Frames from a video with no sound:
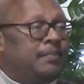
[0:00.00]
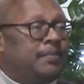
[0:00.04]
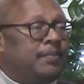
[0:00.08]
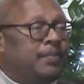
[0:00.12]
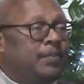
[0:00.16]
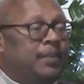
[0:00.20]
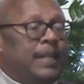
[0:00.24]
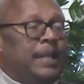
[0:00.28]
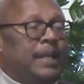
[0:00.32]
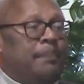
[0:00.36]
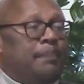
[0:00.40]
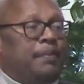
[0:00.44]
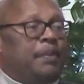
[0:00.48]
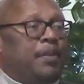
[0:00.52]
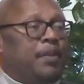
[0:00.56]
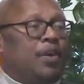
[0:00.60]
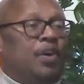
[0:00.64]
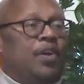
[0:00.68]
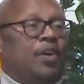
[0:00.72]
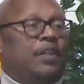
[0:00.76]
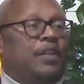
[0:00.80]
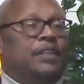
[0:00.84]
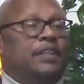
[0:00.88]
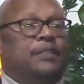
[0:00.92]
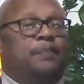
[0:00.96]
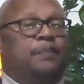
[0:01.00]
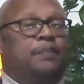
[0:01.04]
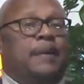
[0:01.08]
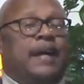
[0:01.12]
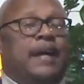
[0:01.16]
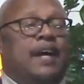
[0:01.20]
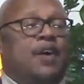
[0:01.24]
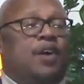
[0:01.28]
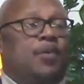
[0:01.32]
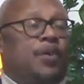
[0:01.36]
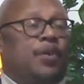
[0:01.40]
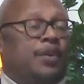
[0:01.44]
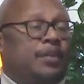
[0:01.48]
Put up in all this
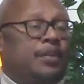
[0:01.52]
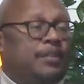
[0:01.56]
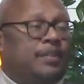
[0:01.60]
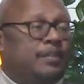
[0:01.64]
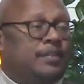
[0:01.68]
power.